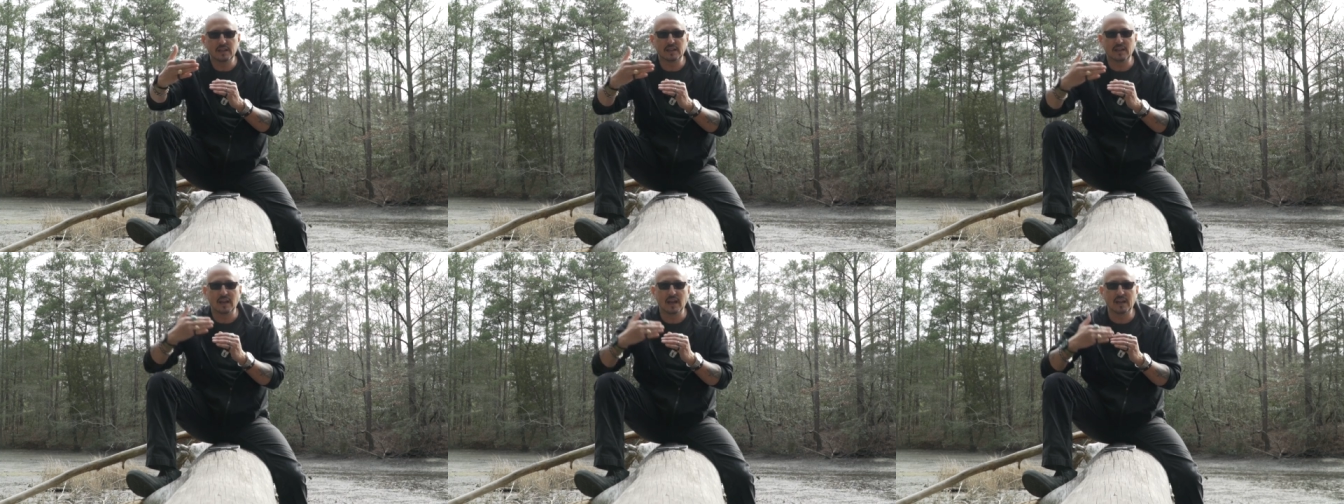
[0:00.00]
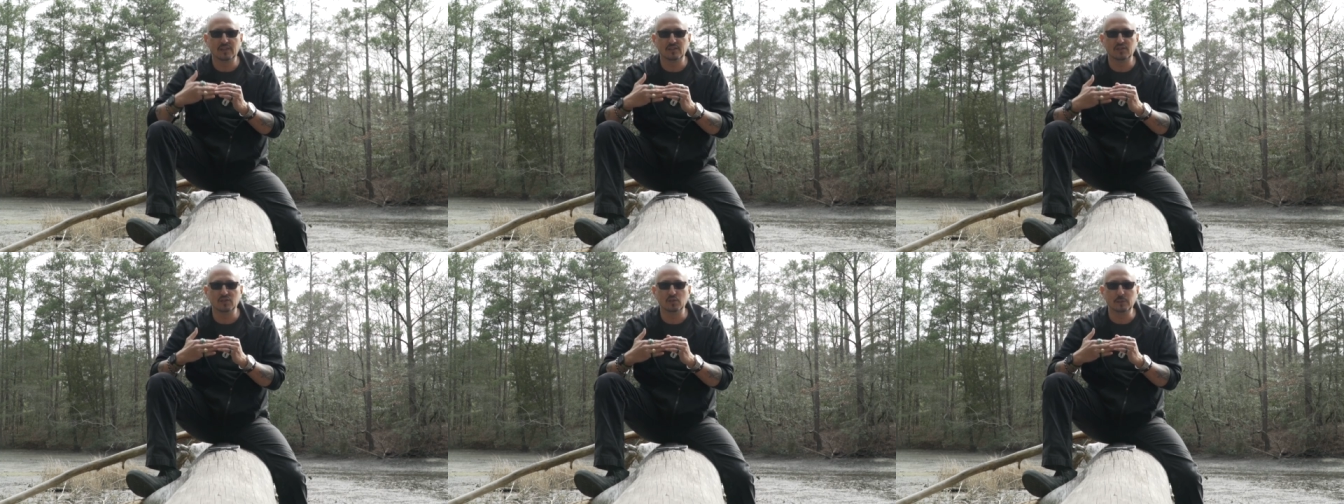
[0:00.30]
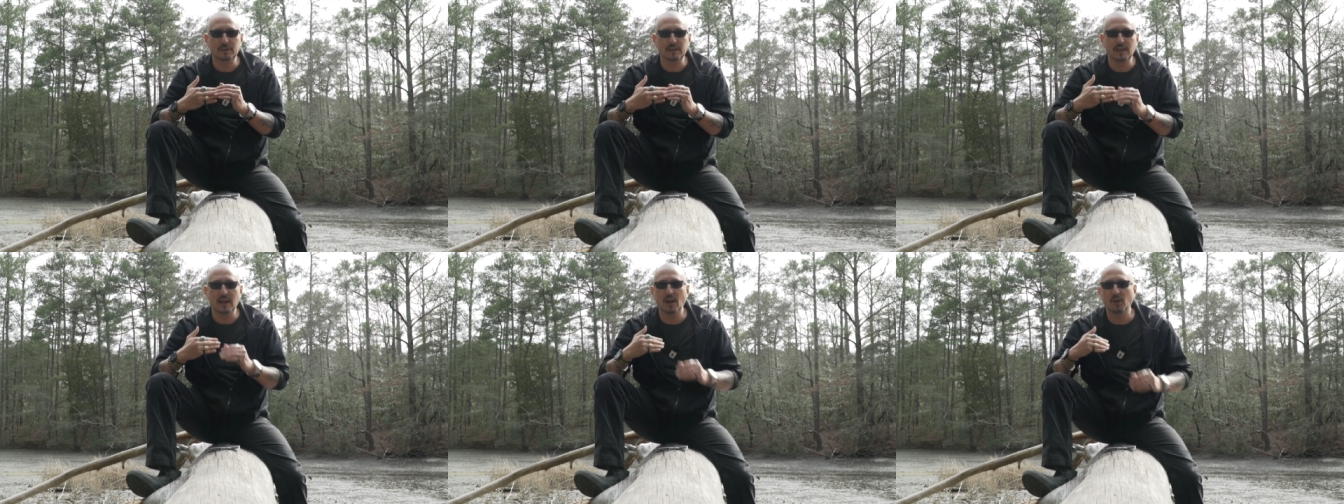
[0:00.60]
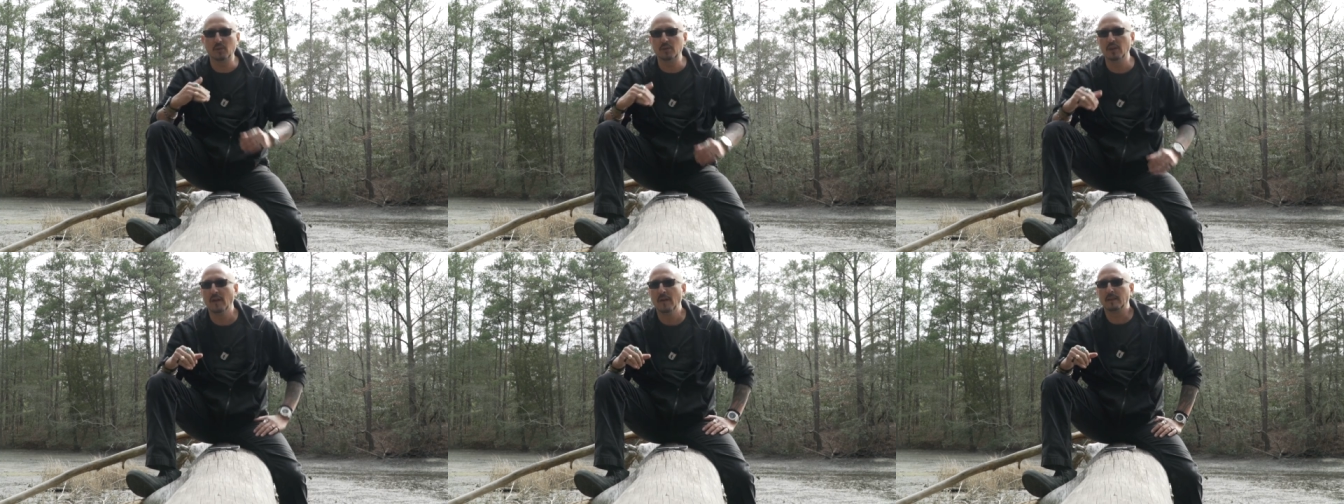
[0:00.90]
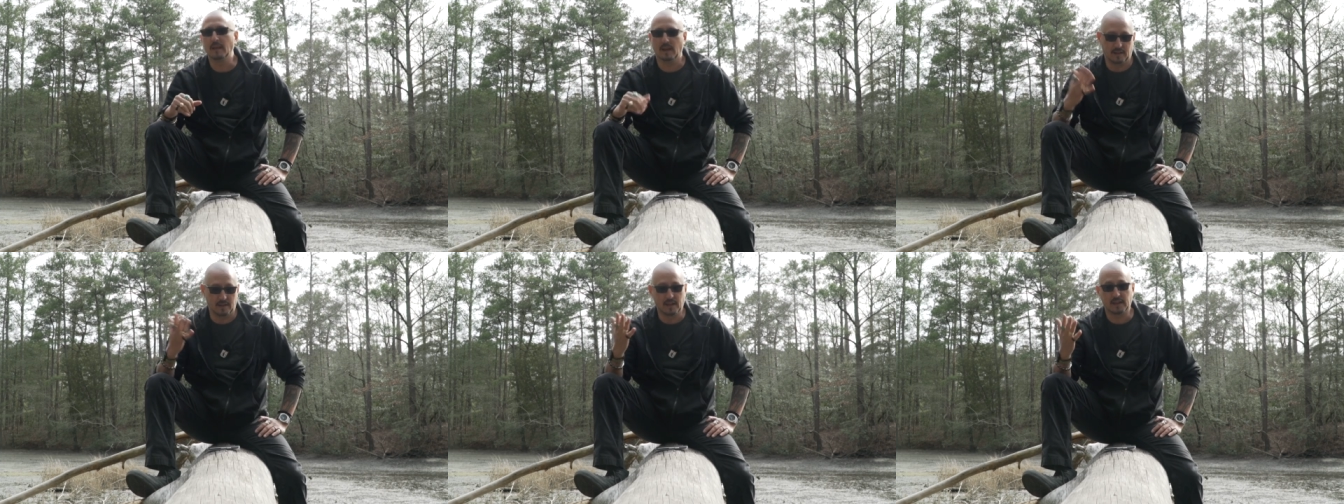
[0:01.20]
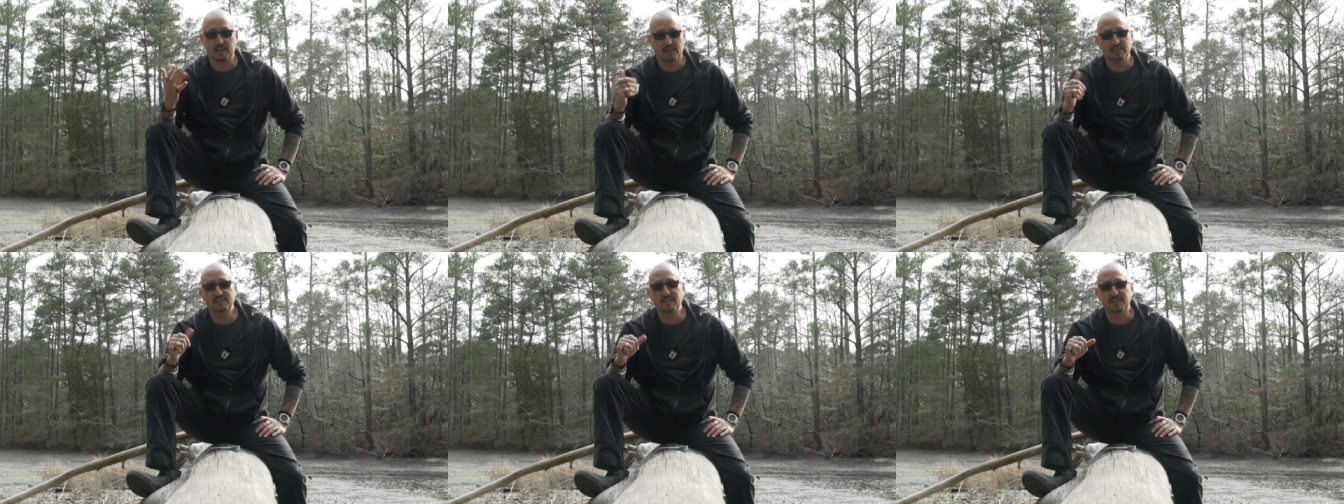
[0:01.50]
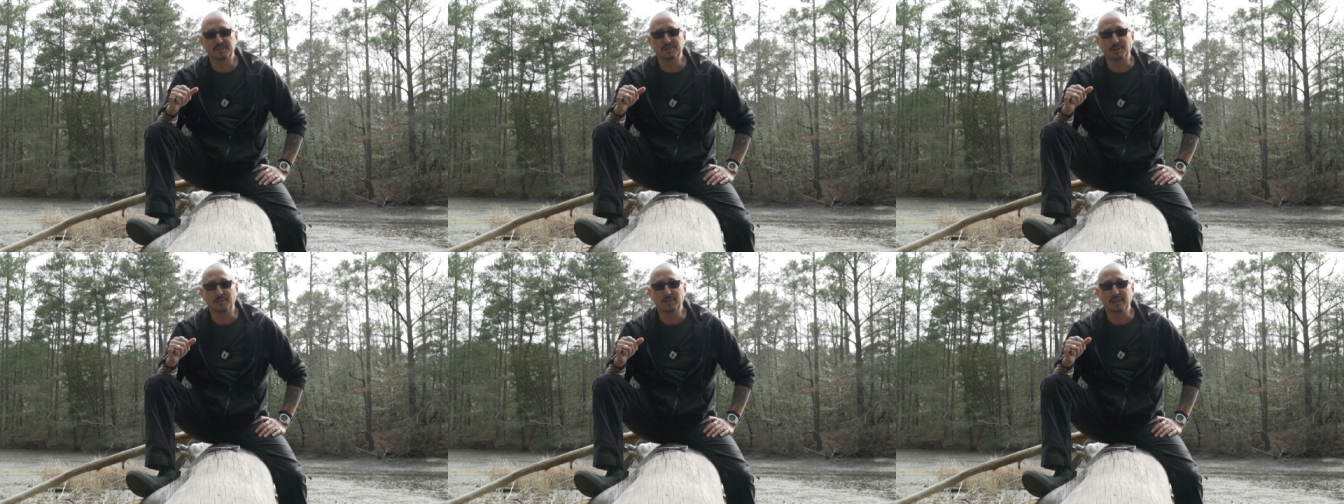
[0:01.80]
and kind of zooming out. And I guess
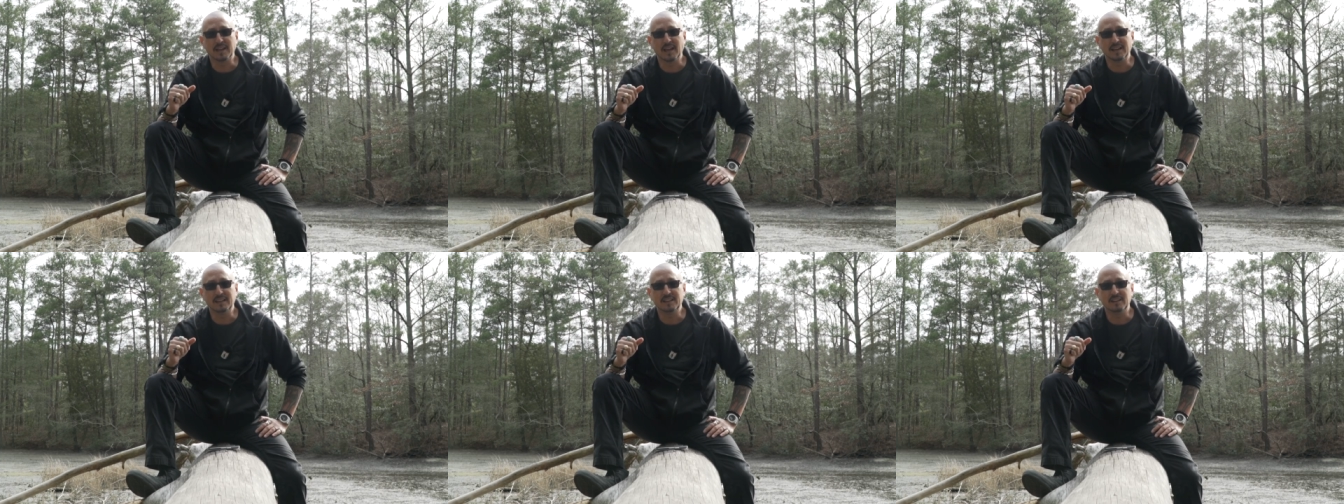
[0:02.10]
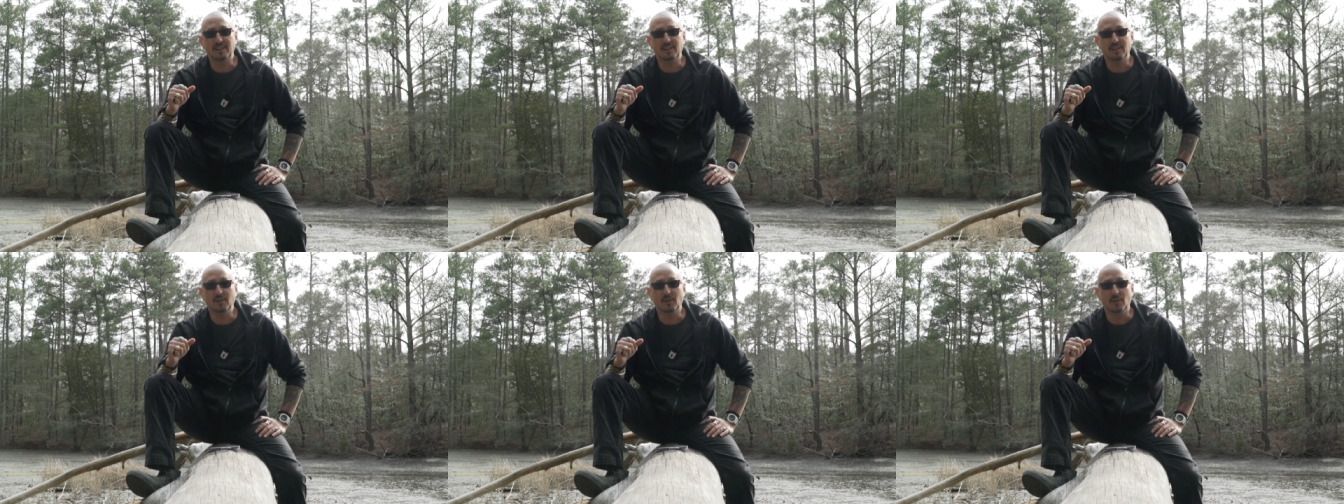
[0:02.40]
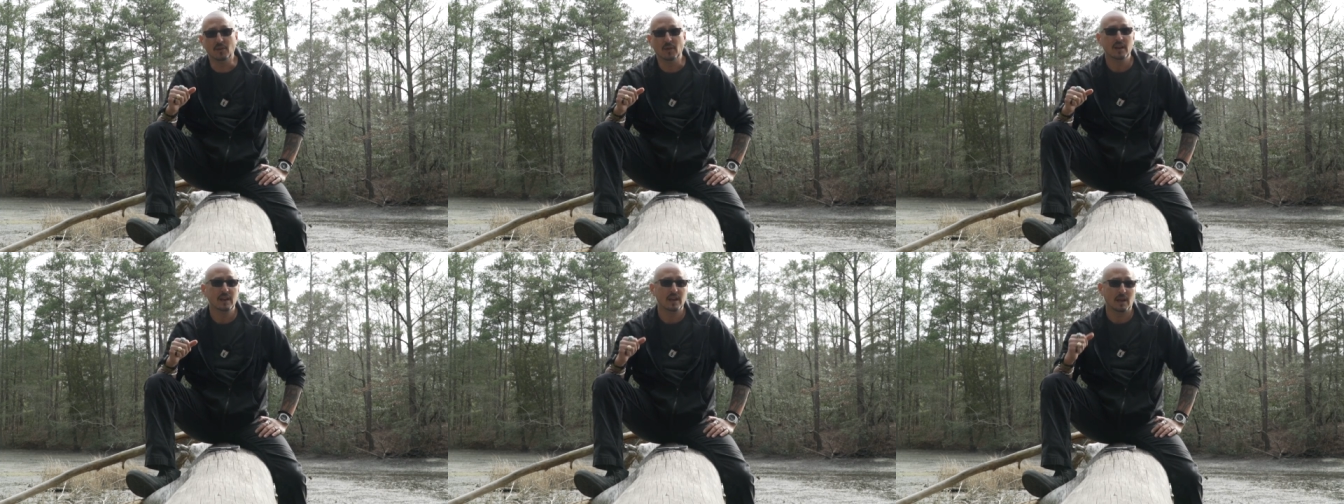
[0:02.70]
that's something I need to do.